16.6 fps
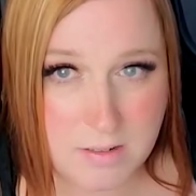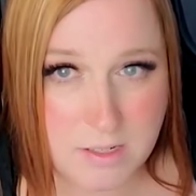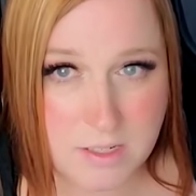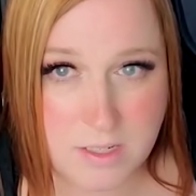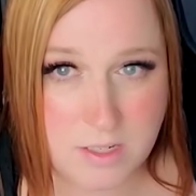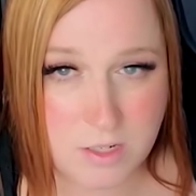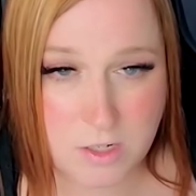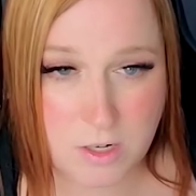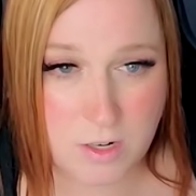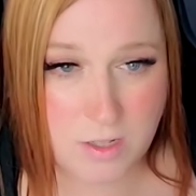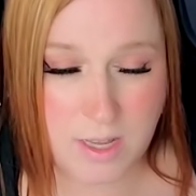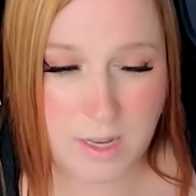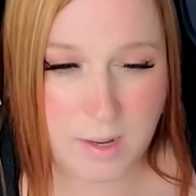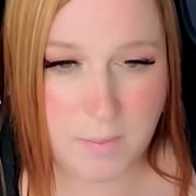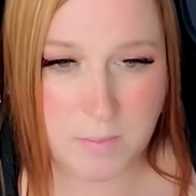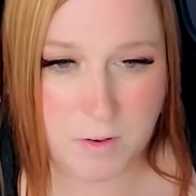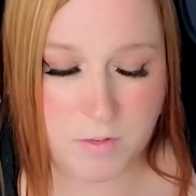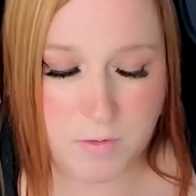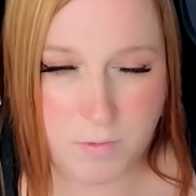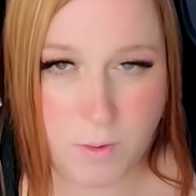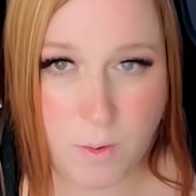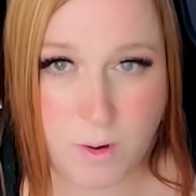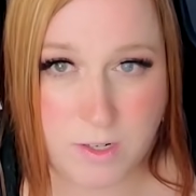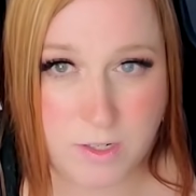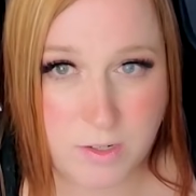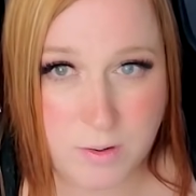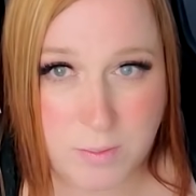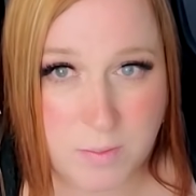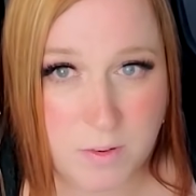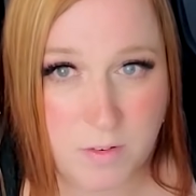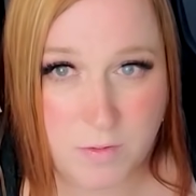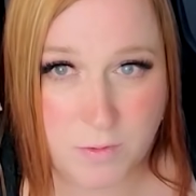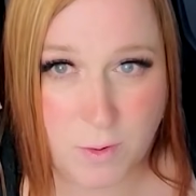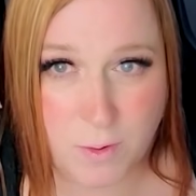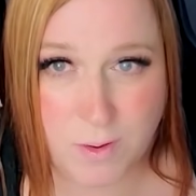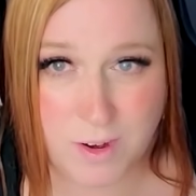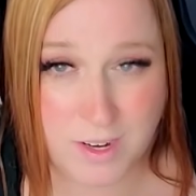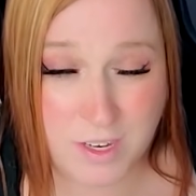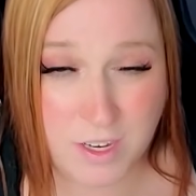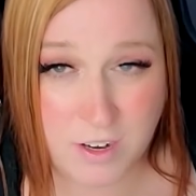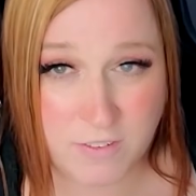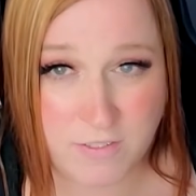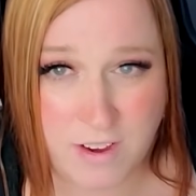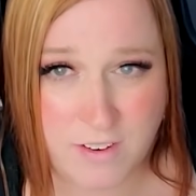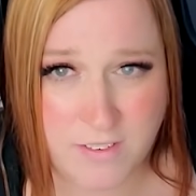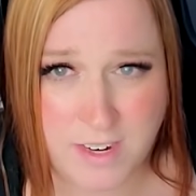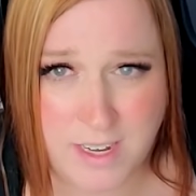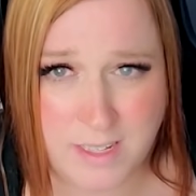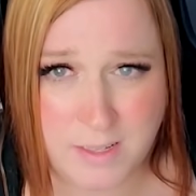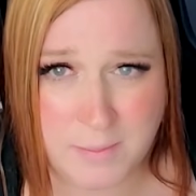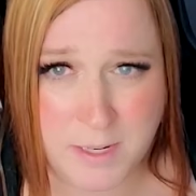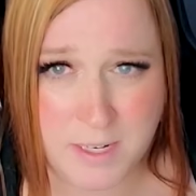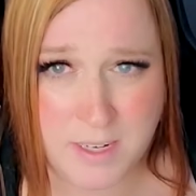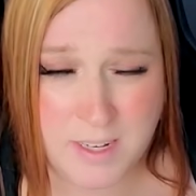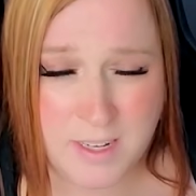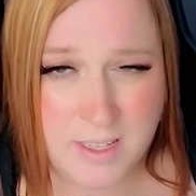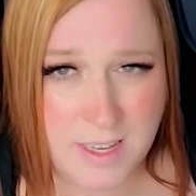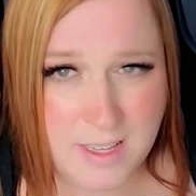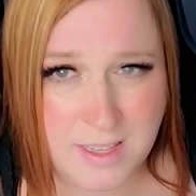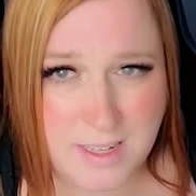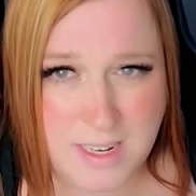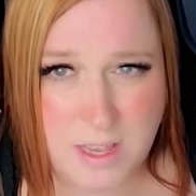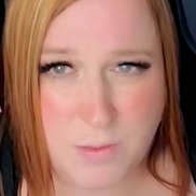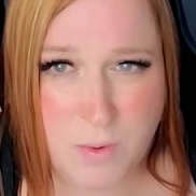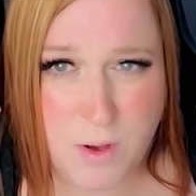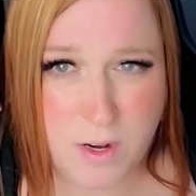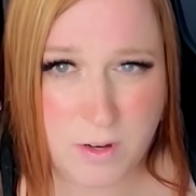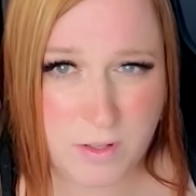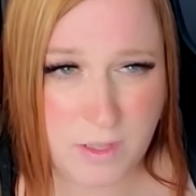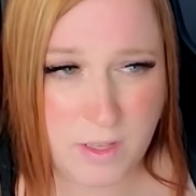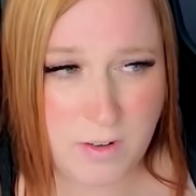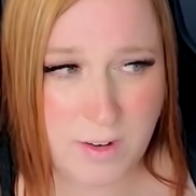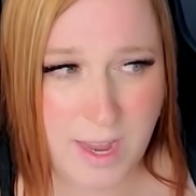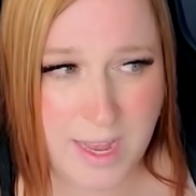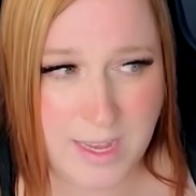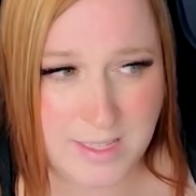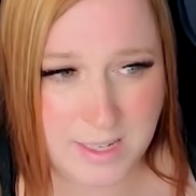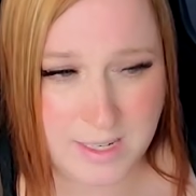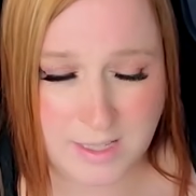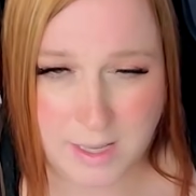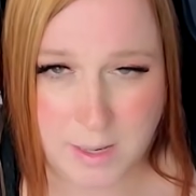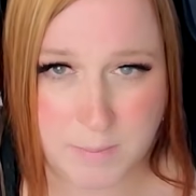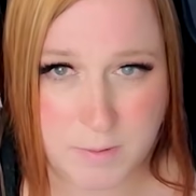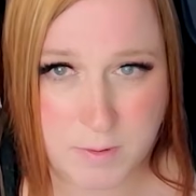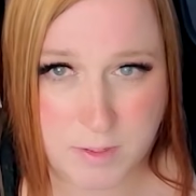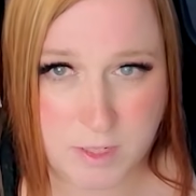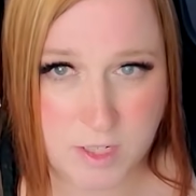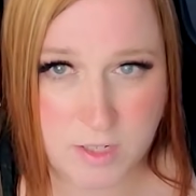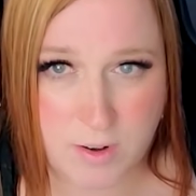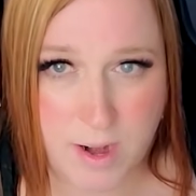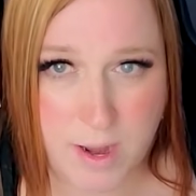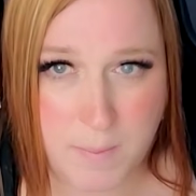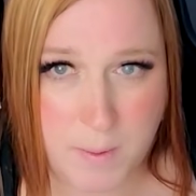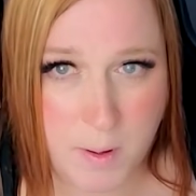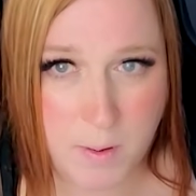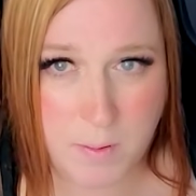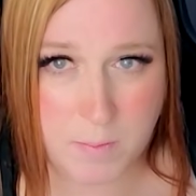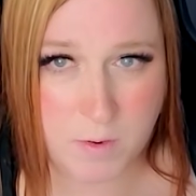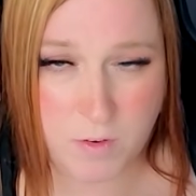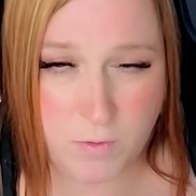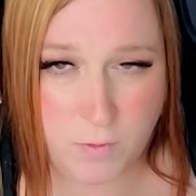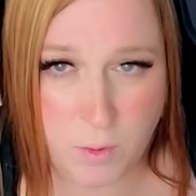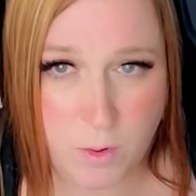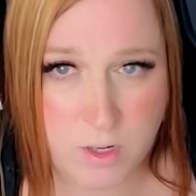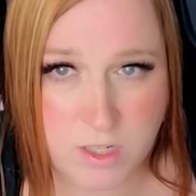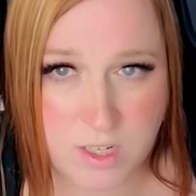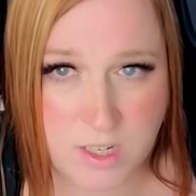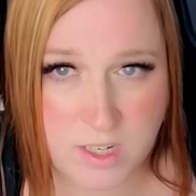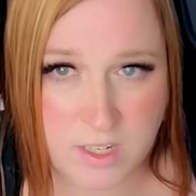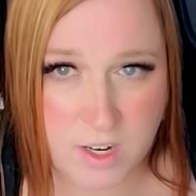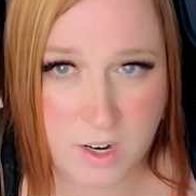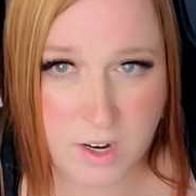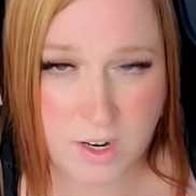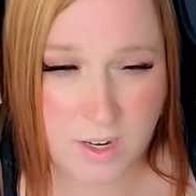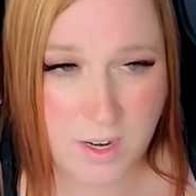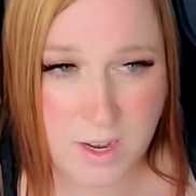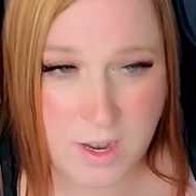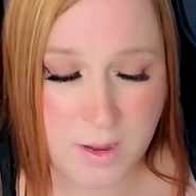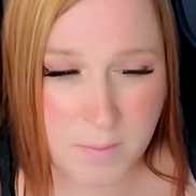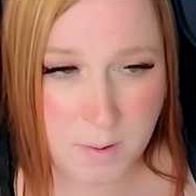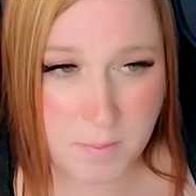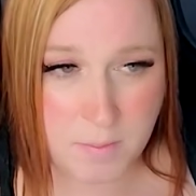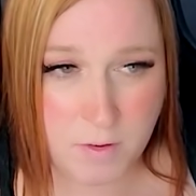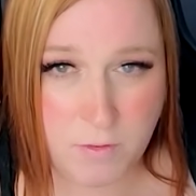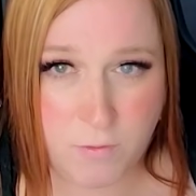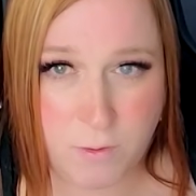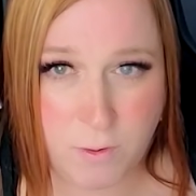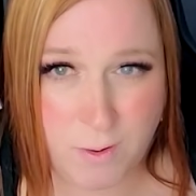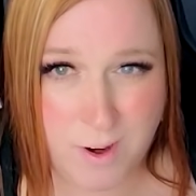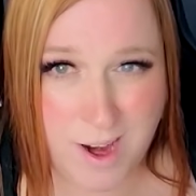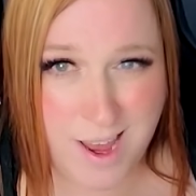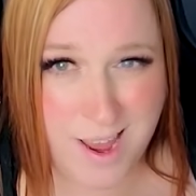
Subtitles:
to turn a move 4 into a move 4 in your favorite element. The Deathwalker literally has Eclipse, which is great, but move 4 is a good card. But move 4